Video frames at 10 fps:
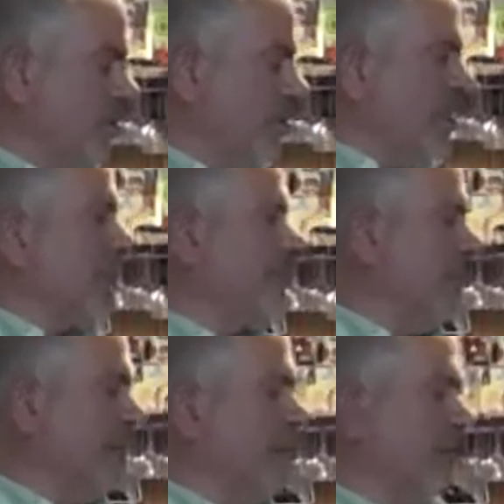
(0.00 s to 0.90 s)
Yes,
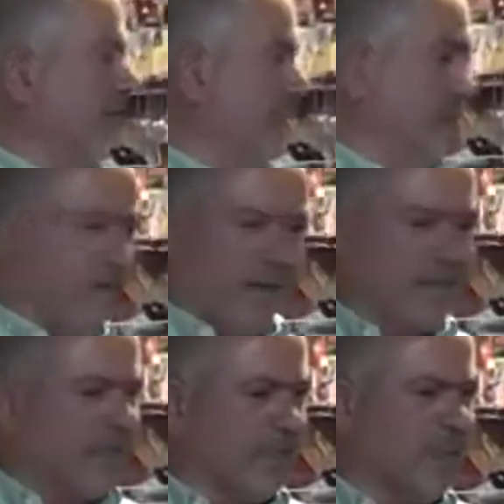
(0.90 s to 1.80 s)
but I mean, in the
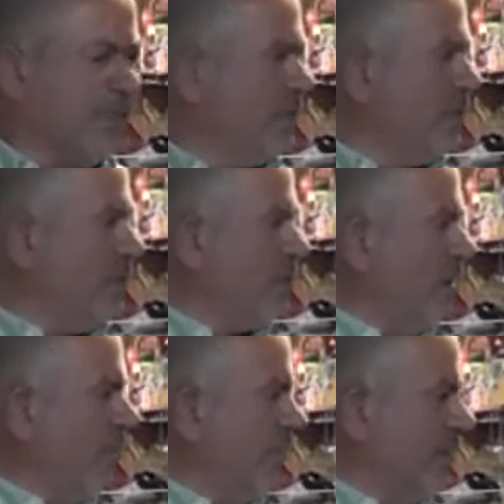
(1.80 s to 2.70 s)
United States, it took
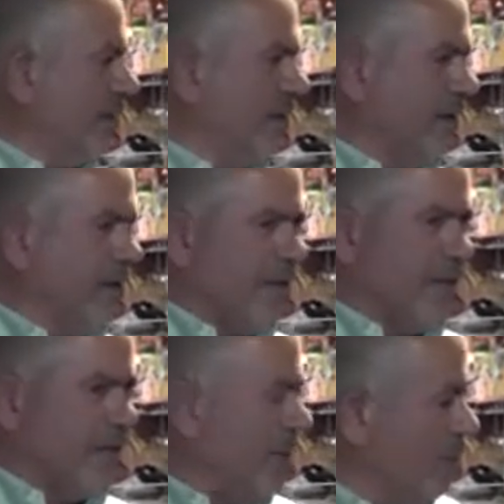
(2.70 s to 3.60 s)
off and
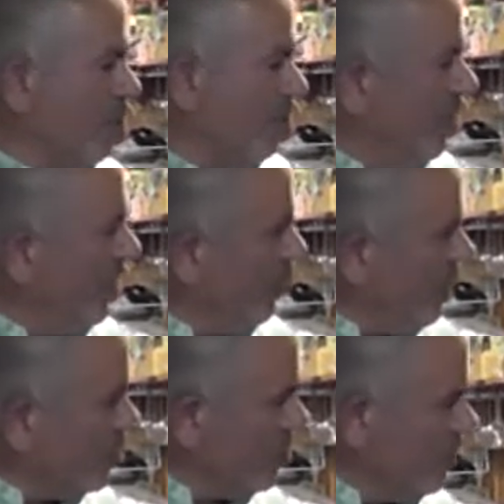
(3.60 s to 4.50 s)
they make more money.
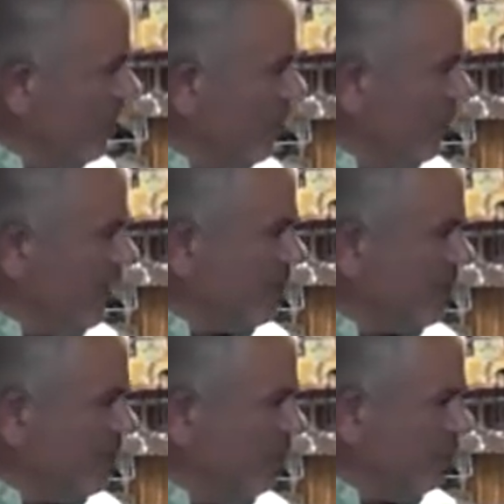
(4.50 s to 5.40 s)
Why should they go back to
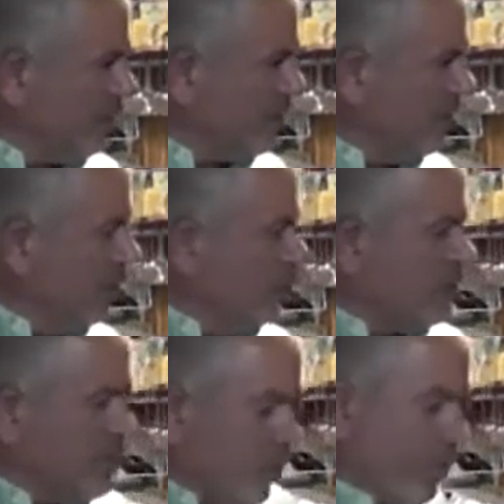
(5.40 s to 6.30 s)
the old ways? Was
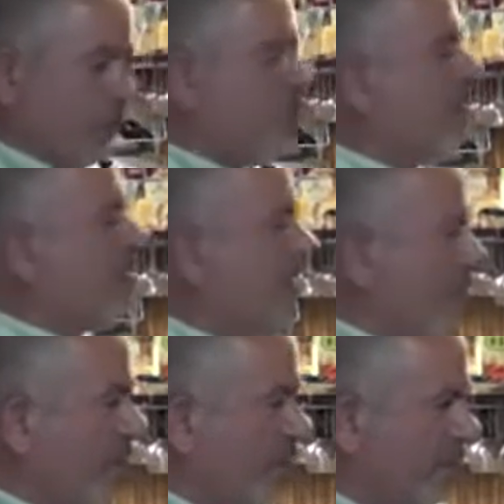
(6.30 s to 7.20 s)
supposed to be
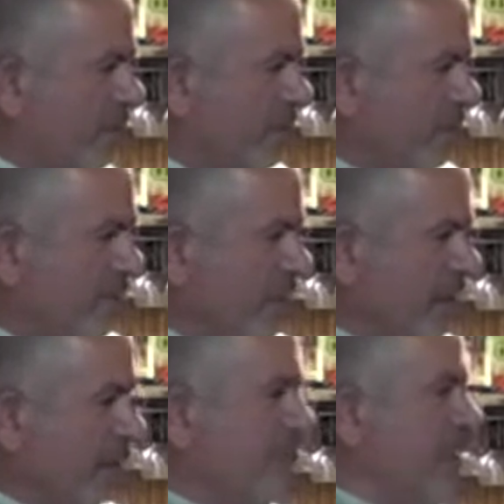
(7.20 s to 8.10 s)
temporary.
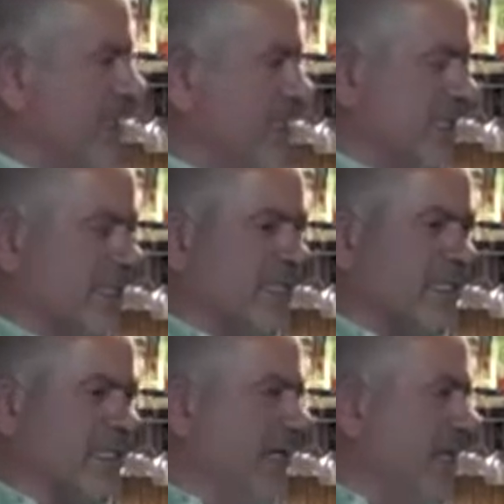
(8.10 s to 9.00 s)
But
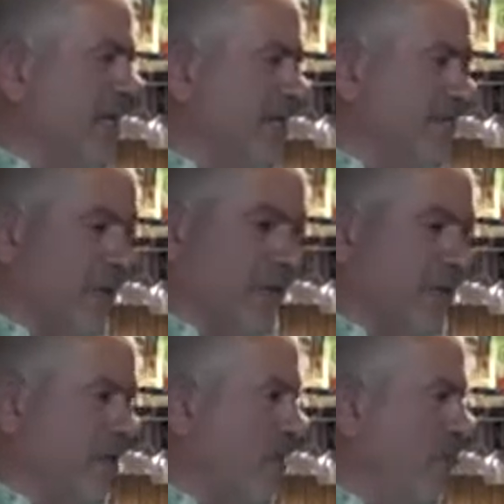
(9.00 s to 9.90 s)
since
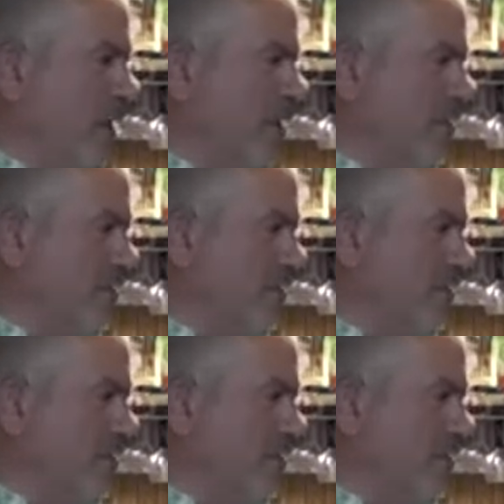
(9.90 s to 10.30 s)
it did well.